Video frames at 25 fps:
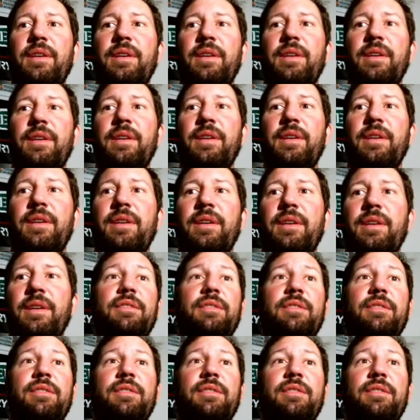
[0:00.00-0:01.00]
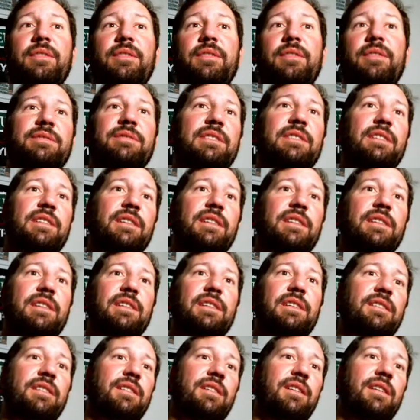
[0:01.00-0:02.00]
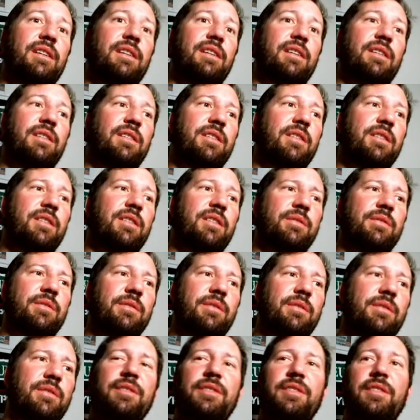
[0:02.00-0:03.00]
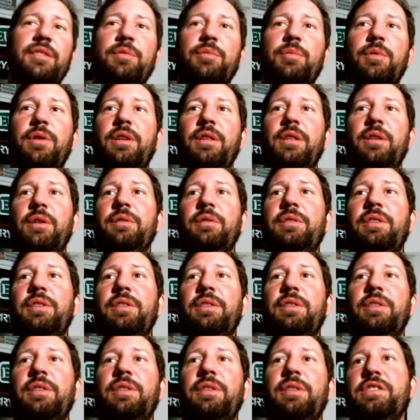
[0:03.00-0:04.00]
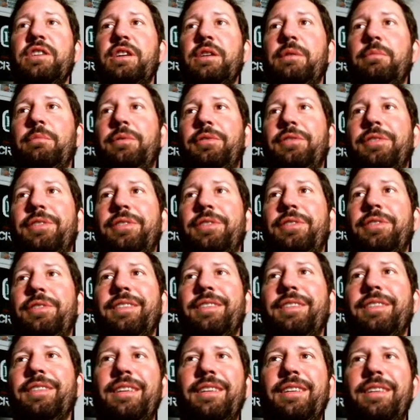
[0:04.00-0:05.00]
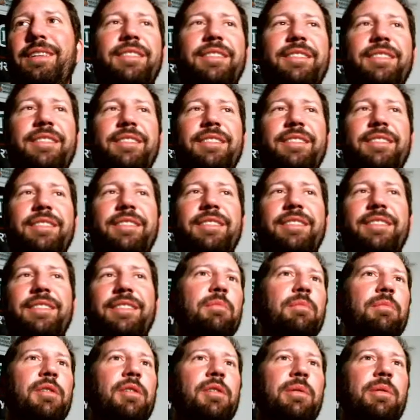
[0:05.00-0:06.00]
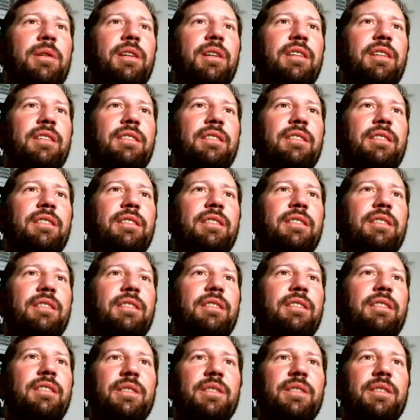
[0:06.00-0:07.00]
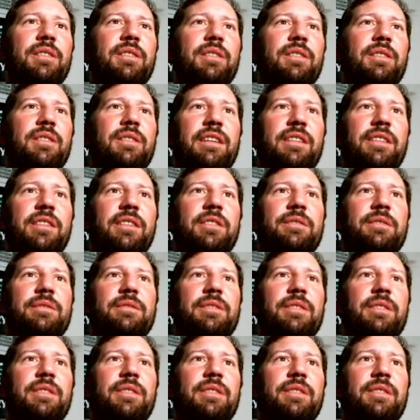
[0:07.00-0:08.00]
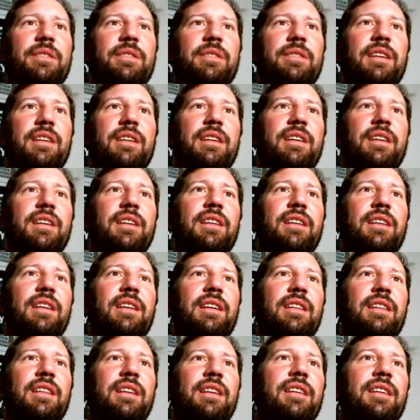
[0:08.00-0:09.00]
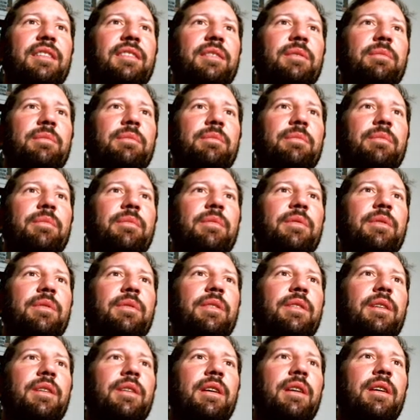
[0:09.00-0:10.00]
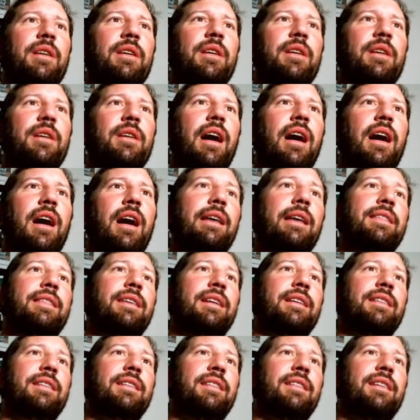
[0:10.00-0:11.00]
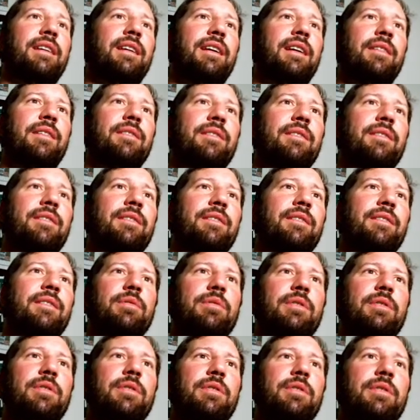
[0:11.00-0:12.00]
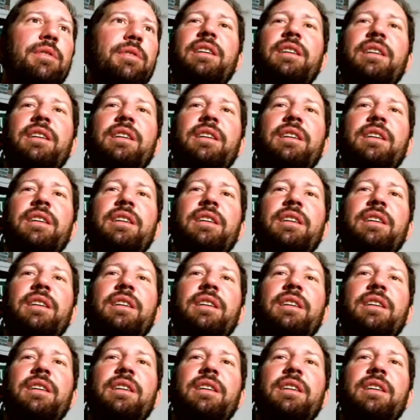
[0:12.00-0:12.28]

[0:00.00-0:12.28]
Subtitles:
Yeah, so I don't know, is this one of those hidden gems that you just kind of stumble upon, or I don't know, that they got some, I think that they have some pretty